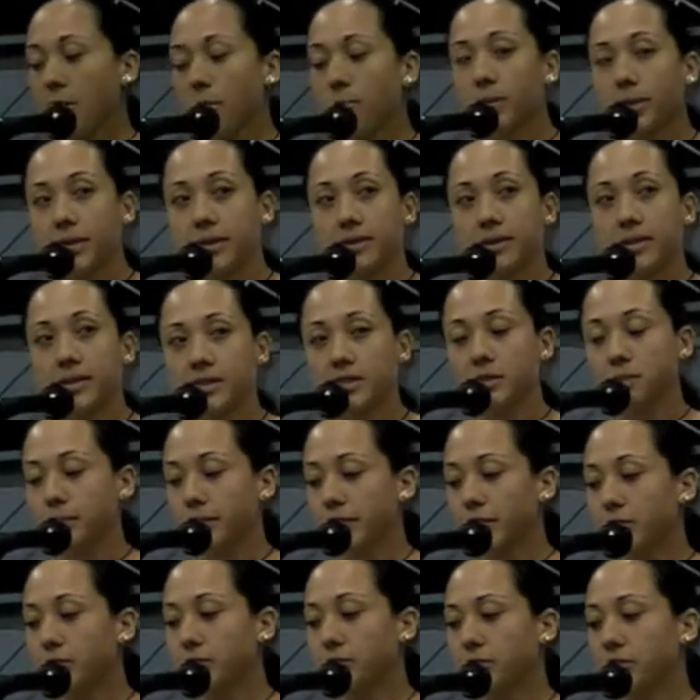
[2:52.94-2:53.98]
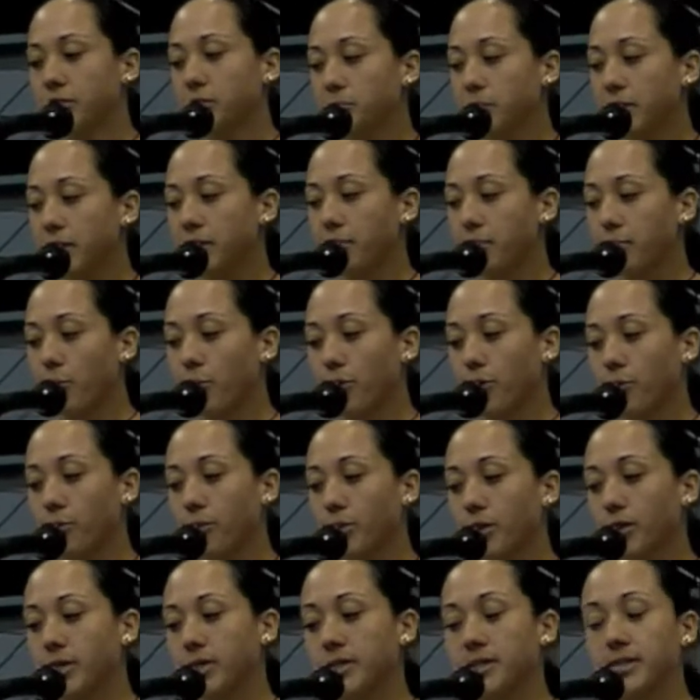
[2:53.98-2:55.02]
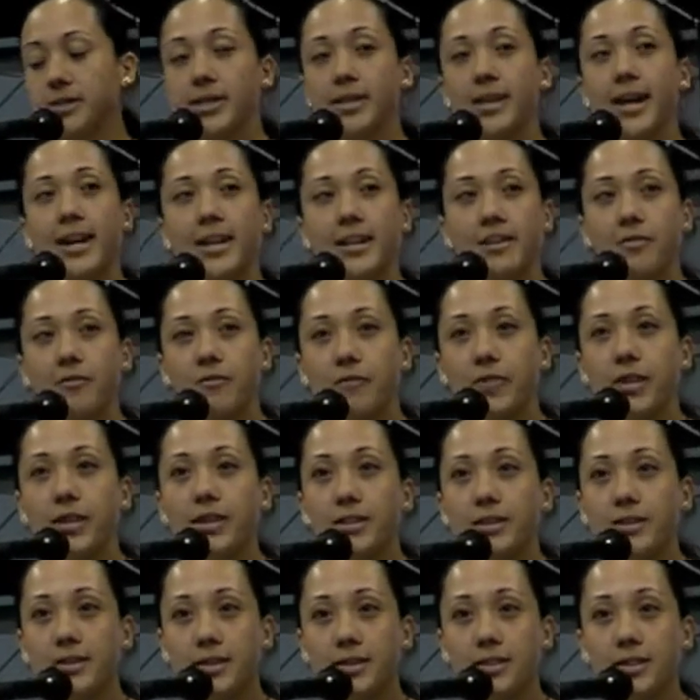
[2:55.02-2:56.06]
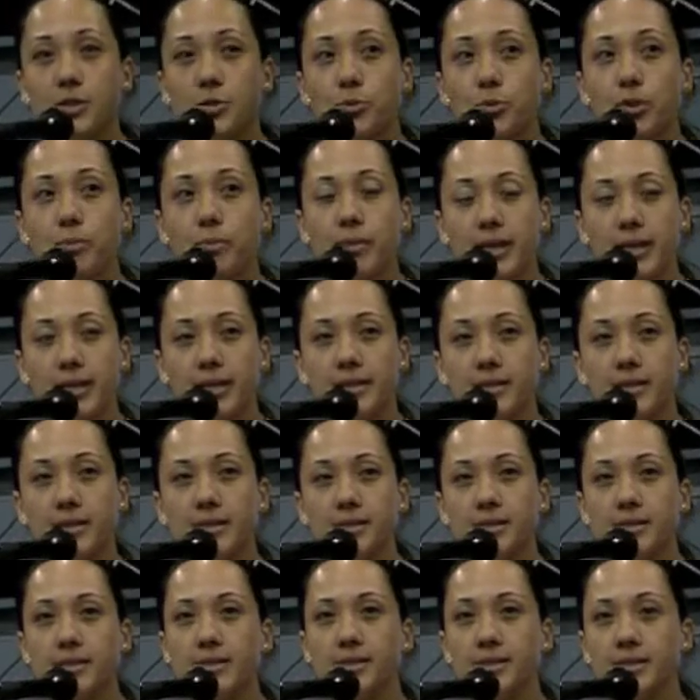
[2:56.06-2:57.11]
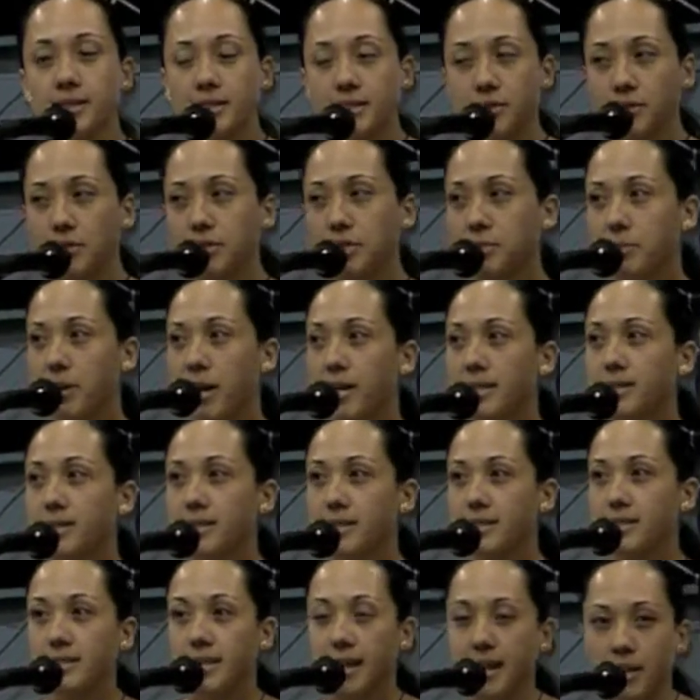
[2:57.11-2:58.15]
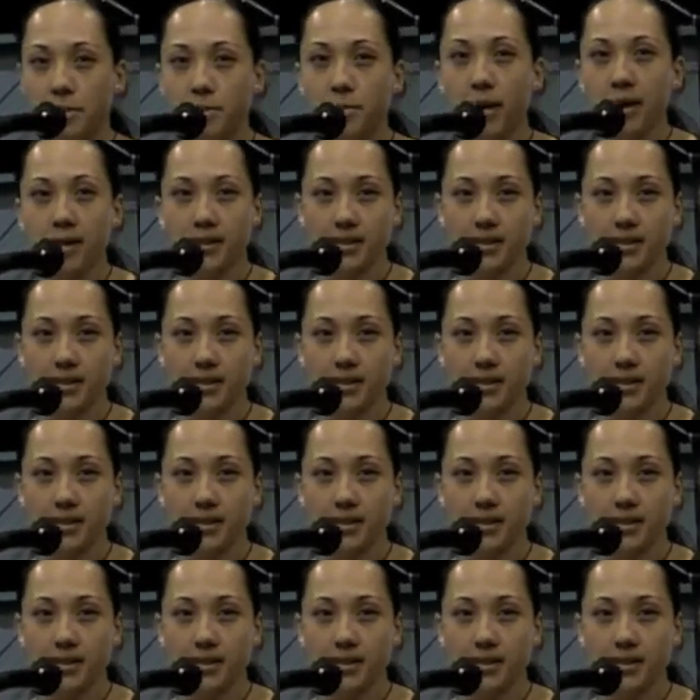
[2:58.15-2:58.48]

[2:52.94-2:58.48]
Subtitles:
But these pictures speak more words than I could fit in these 3 minutes. Caesar's Swansea, sign